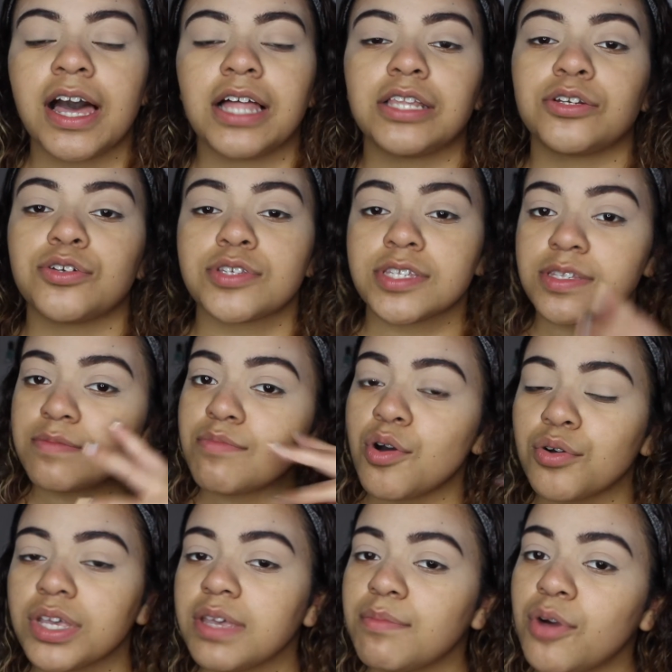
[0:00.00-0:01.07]
a little
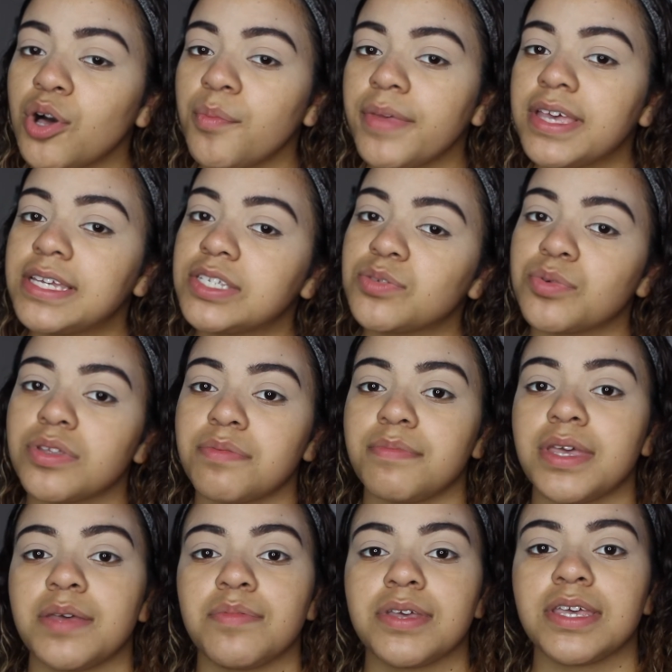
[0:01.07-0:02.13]
smoky moment with
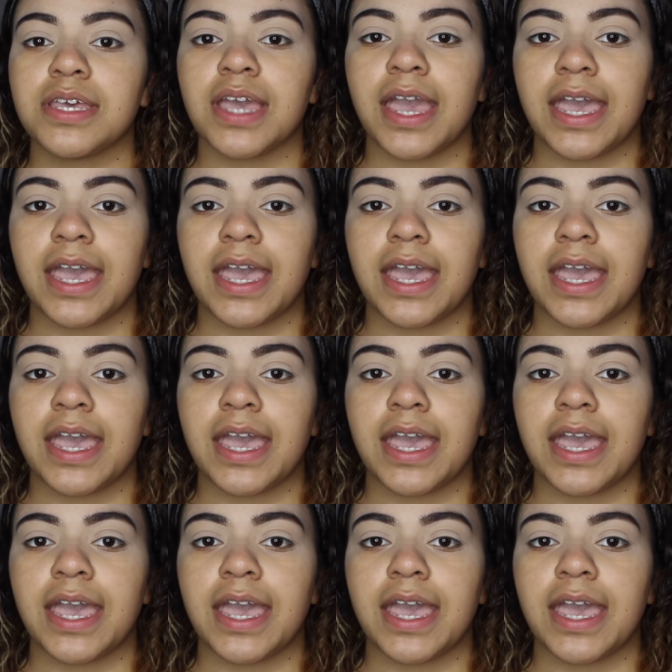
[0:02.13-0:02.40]
maybe